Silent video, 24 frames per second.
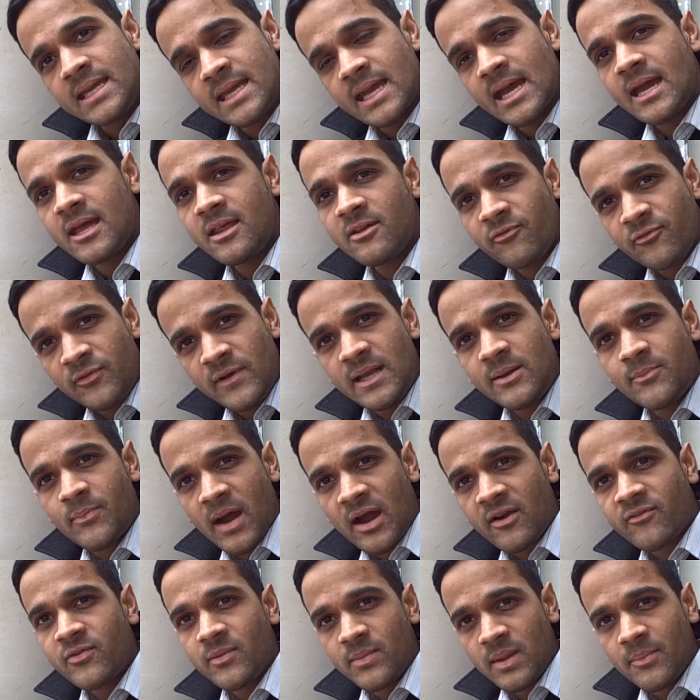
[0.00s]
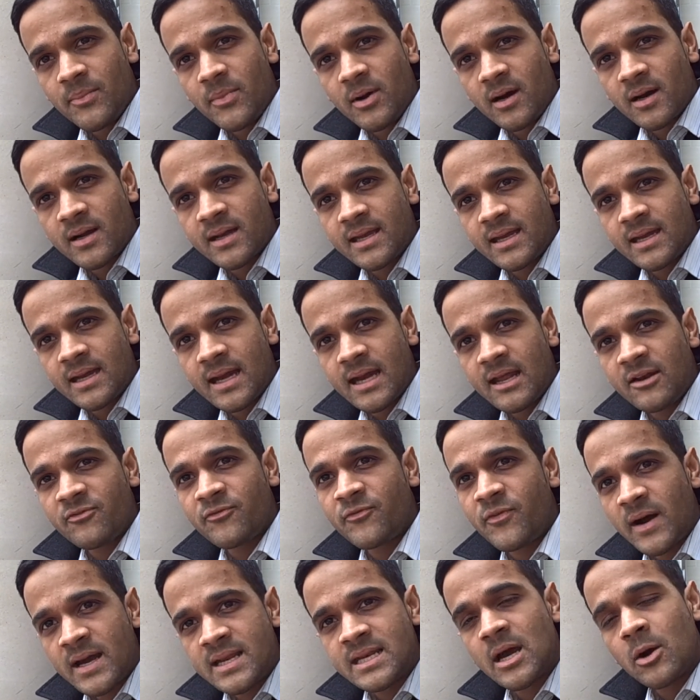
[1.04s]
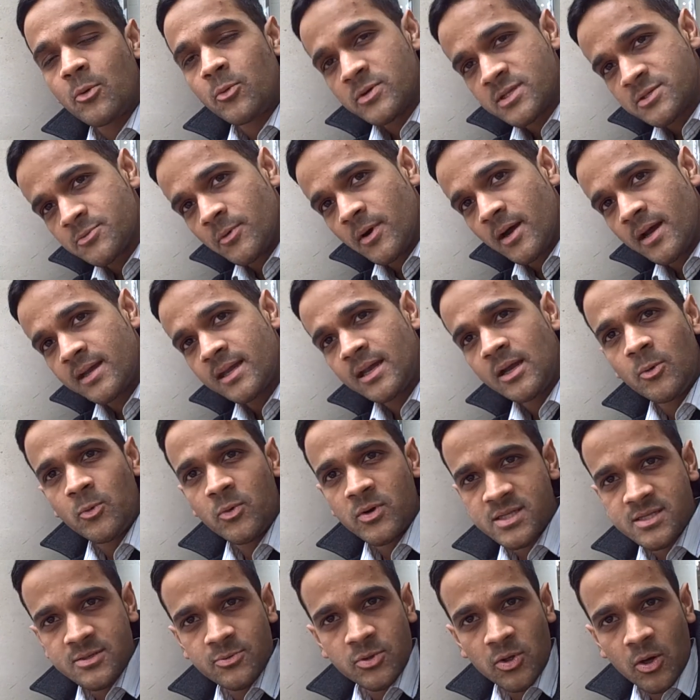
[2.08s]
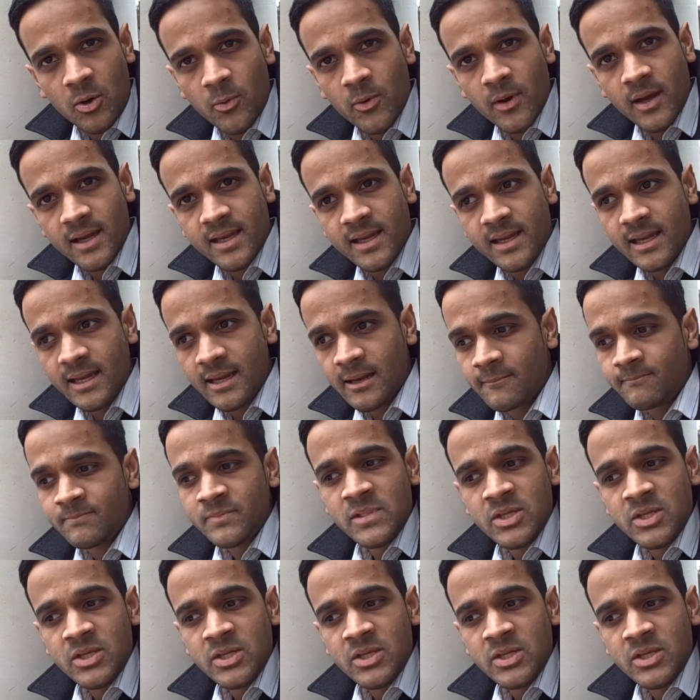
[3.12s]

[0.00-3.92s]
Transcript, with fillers: get feedback from the market and find out what's working, what's not working.